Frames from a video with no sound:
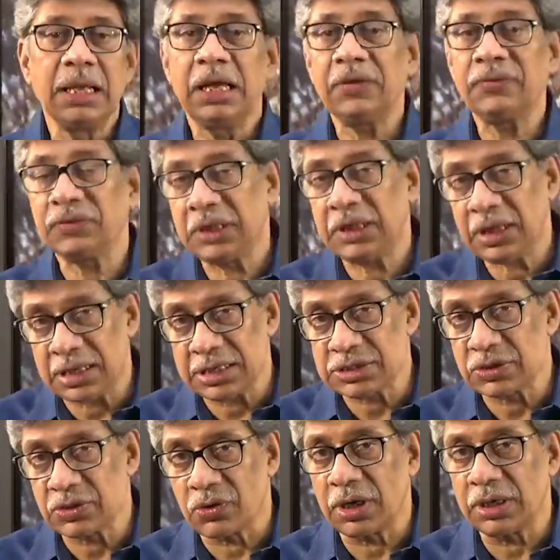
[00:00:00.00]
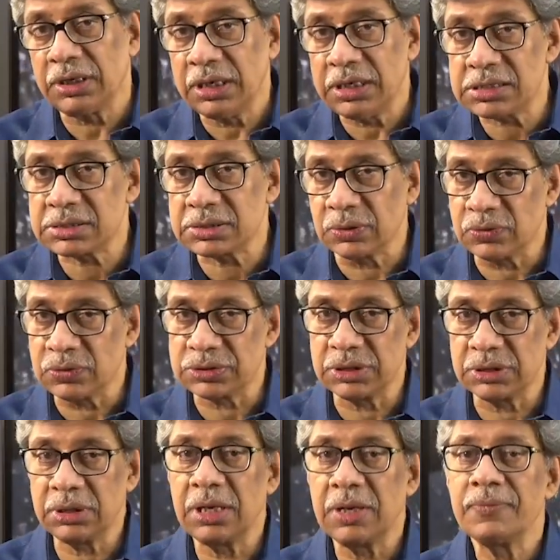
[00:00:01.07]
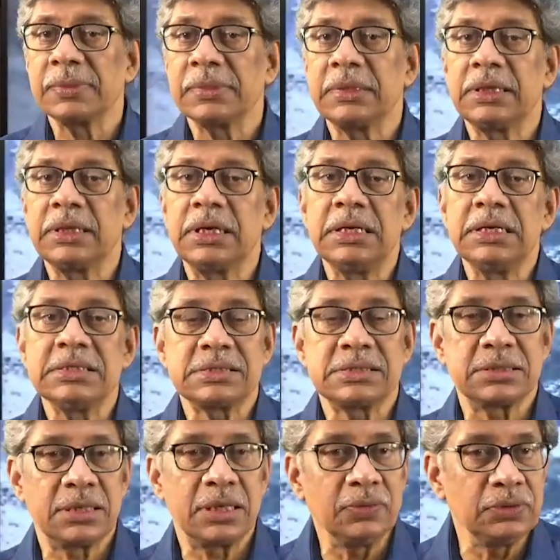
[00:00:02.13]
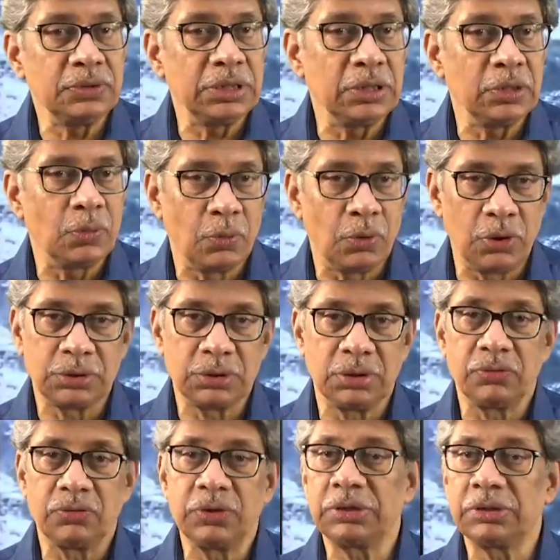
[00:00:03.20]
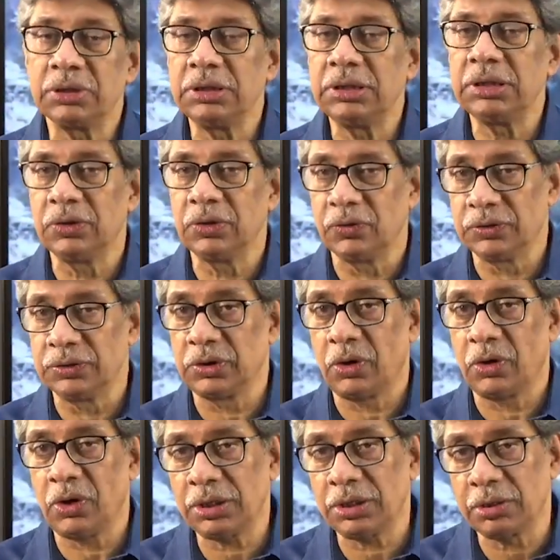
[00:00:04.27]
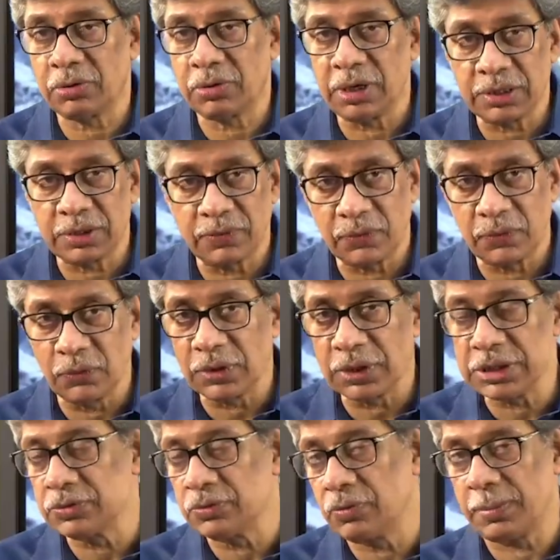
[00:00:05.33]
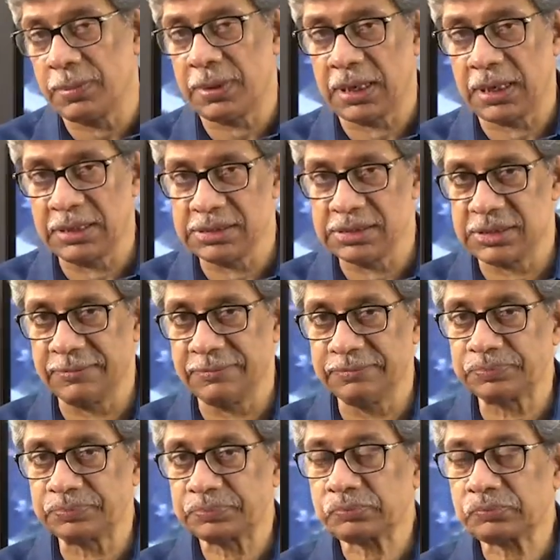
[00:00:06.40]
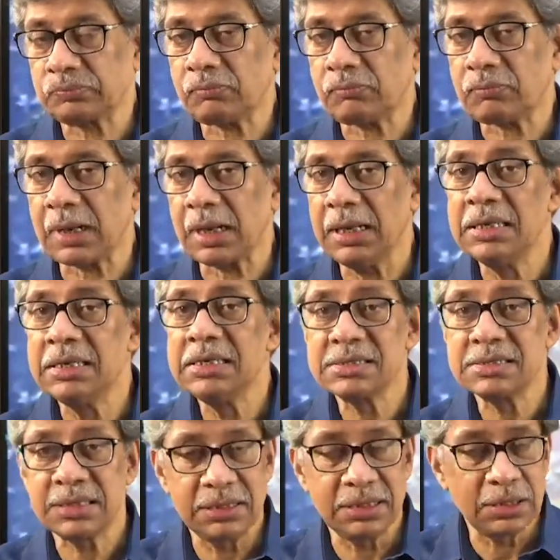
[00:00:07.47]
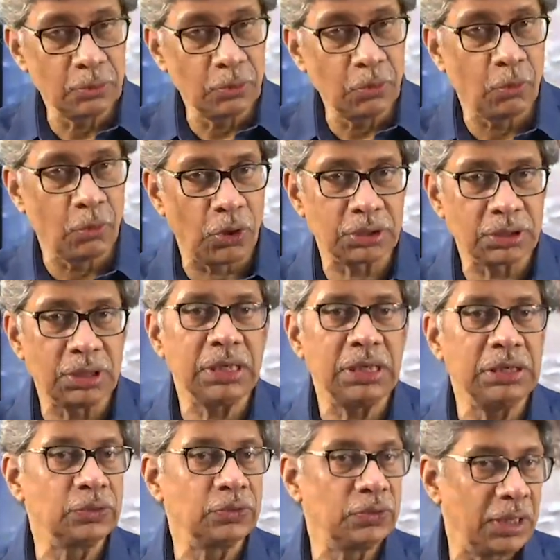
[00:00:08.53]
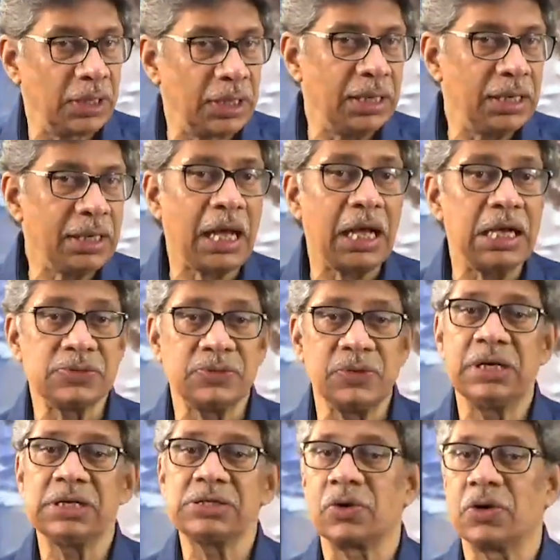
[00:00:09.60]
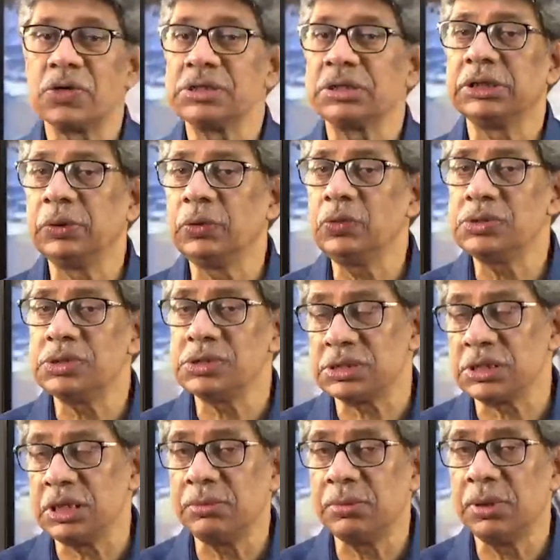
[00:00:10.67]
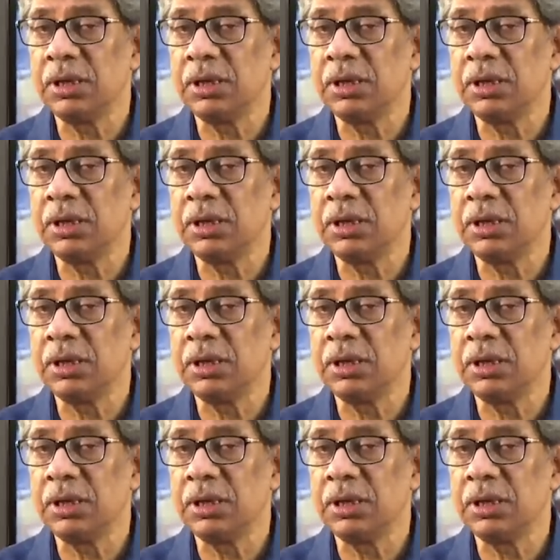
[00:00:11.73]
If the asteroid hits the ocean, the surrounding water returning over the hot crater floor is vaporized, sending more water into the air as well as causing huge steam